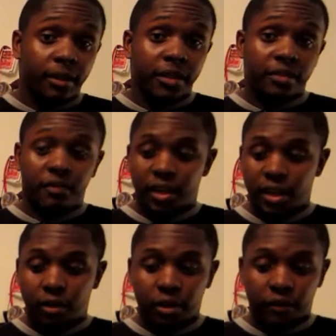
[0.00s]
this
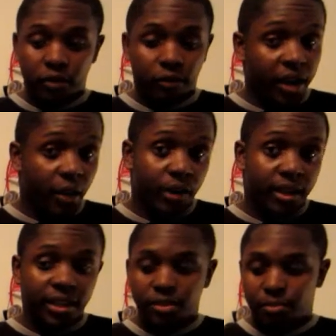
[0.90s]
video, if you have not
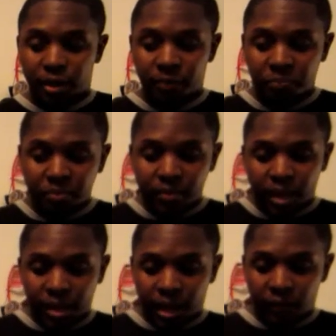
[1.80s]
read this. But
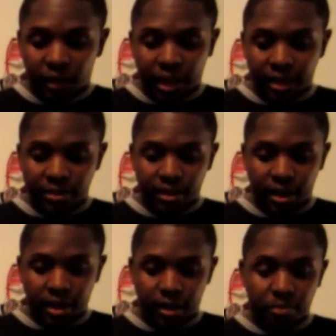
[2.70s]
nonetheless,
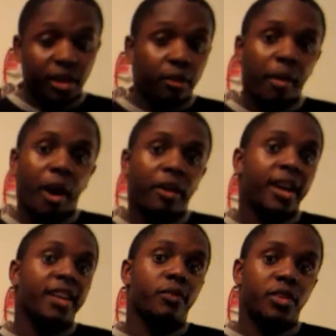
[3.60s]
Peter Parker
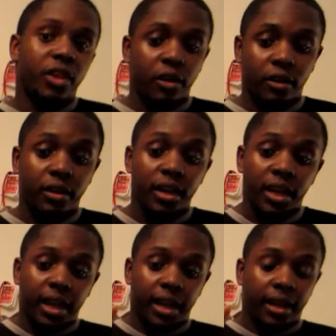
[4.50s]
has returned.
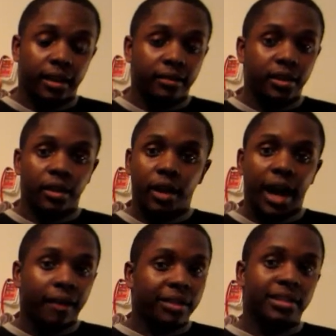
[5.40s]
And, you know,
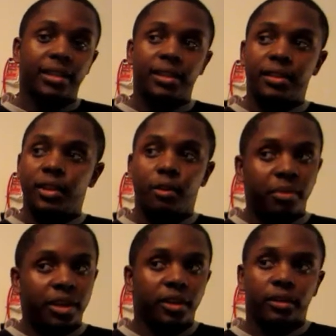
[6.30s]
obviously, you know,
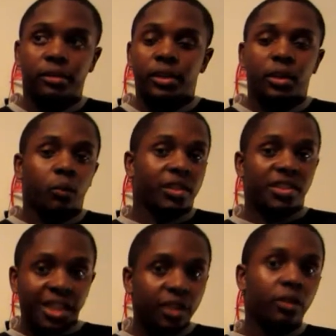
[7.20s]
Peter was
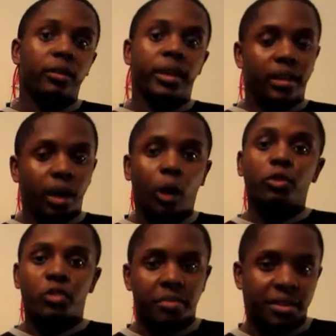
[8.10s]
killed in the
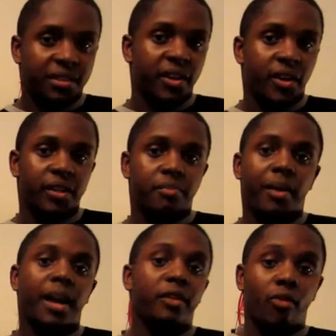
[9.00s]
Ultimate series
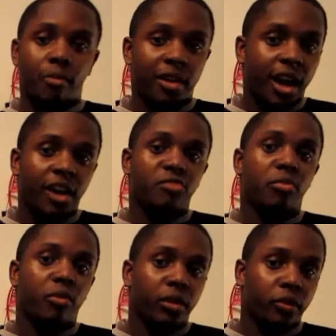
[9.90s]
by Norman
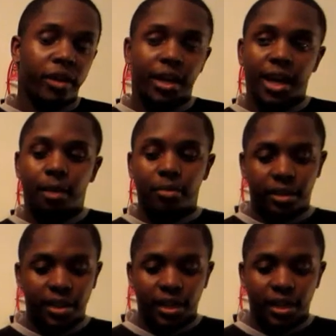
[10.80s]
Osborn, the Green Goblin.